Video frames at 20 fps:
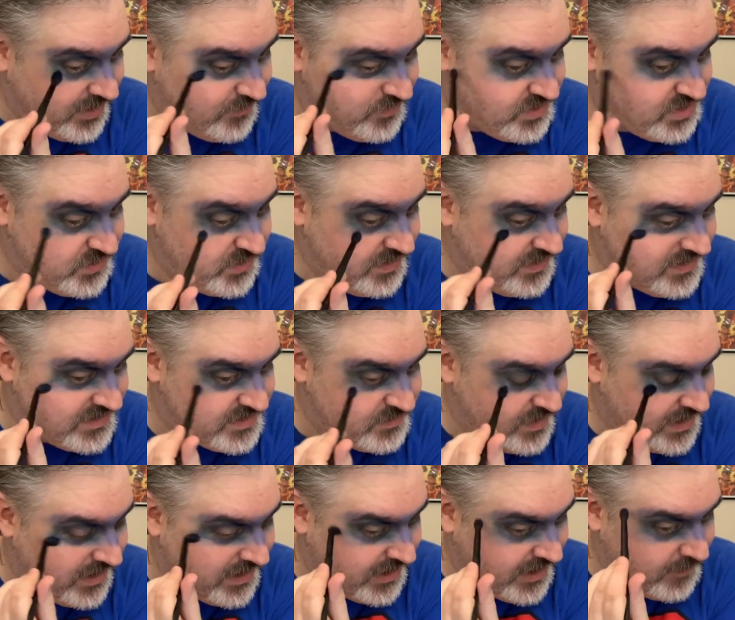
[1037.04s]
loved doing this
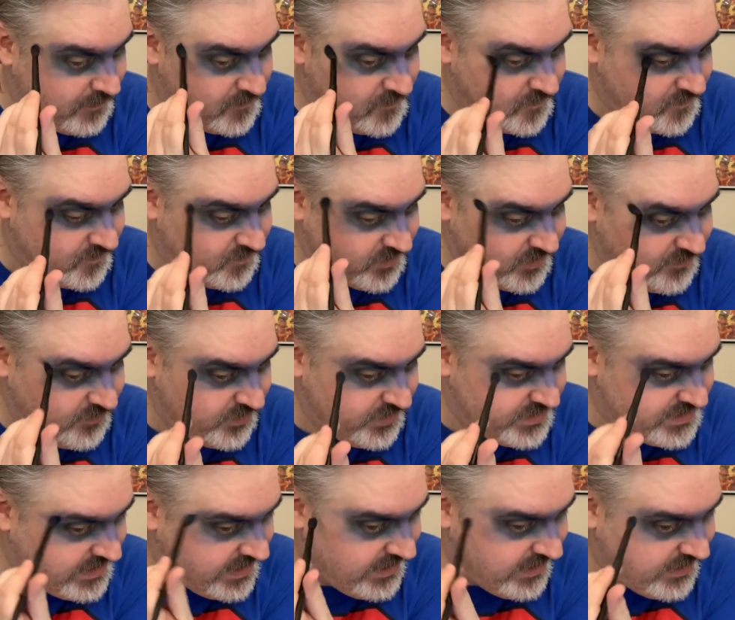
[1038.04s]
makeup for
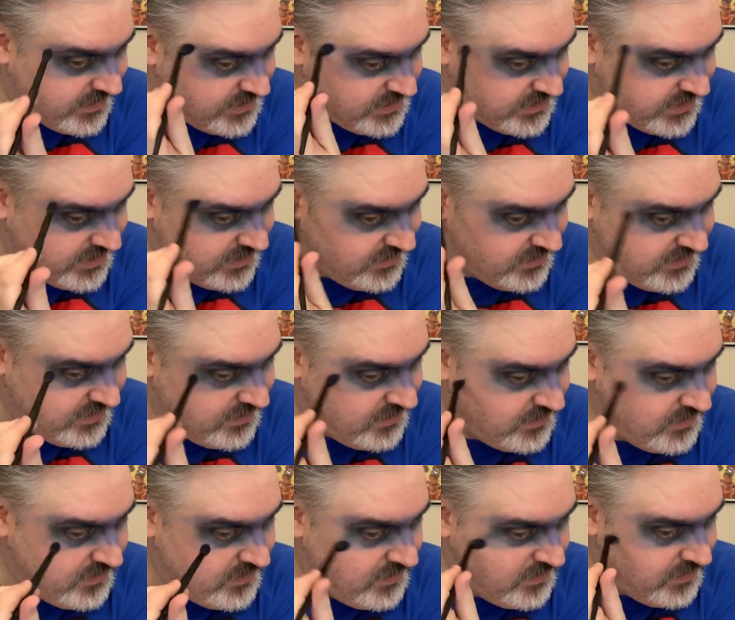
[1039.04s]
this character.
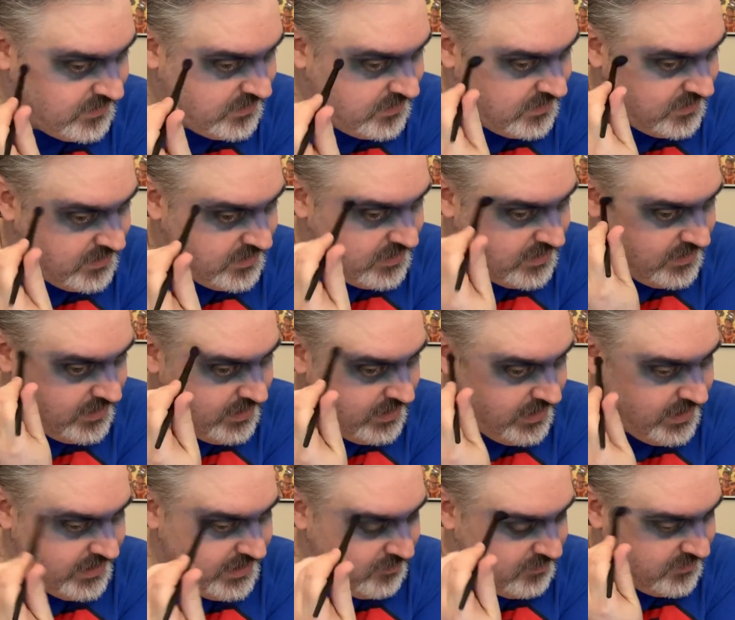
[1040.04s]

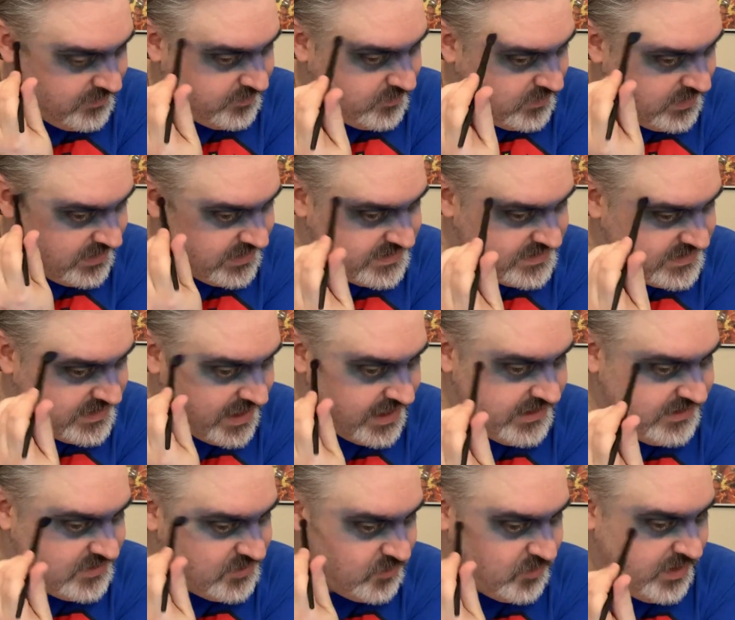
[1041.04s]
And I'm
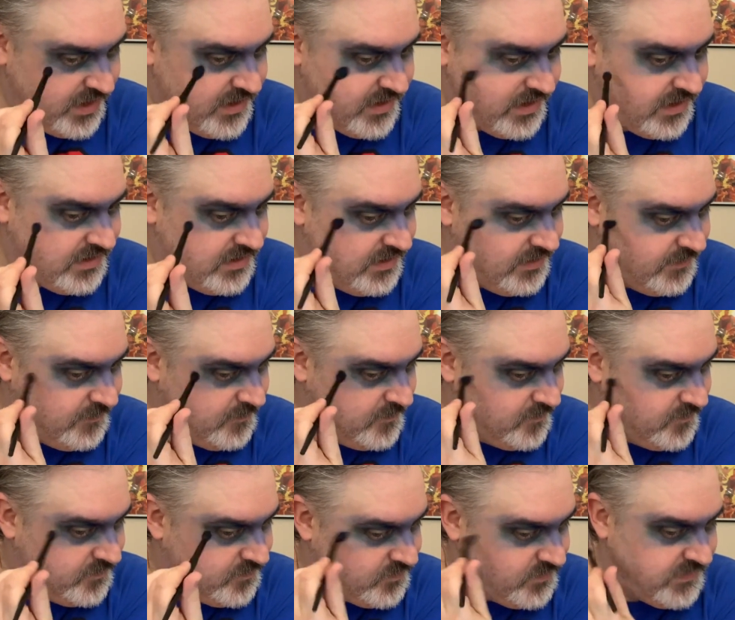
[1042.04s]
excited to wear it
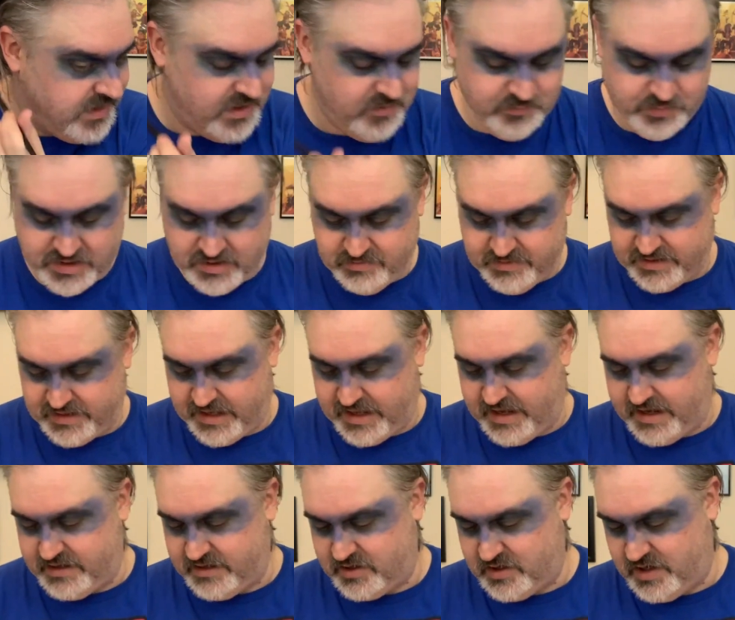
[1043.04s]
in public
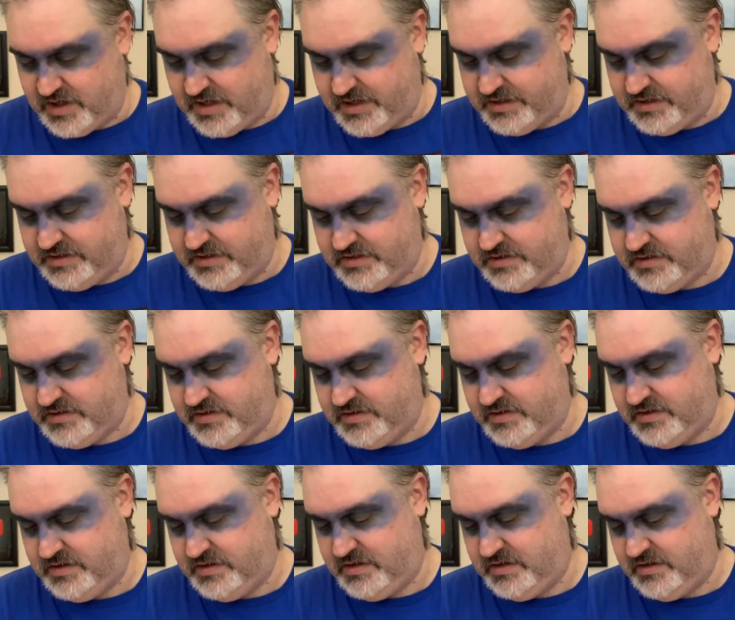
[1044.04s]
at a con,
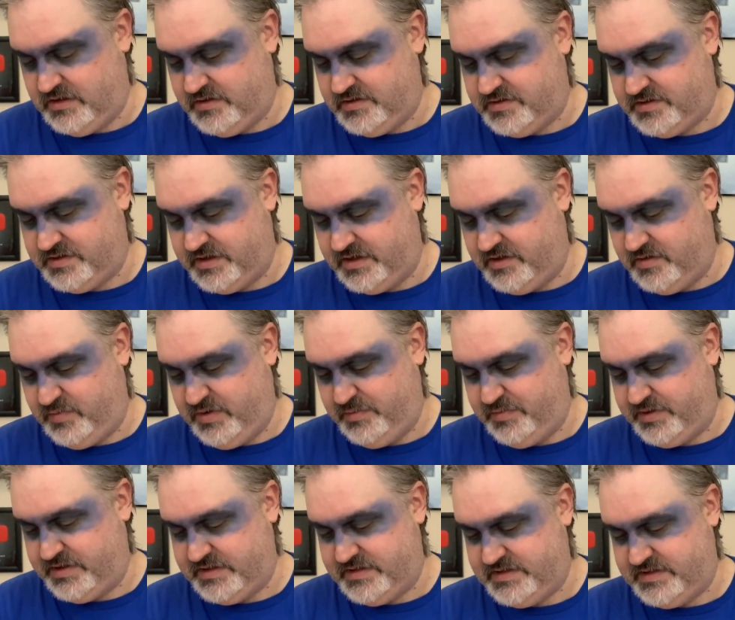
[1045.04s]
so that other
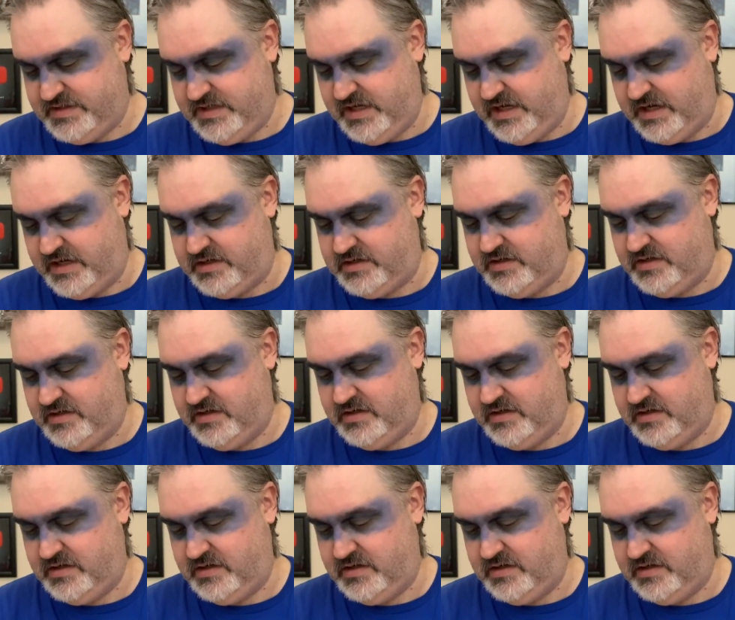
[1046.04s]
people can see it.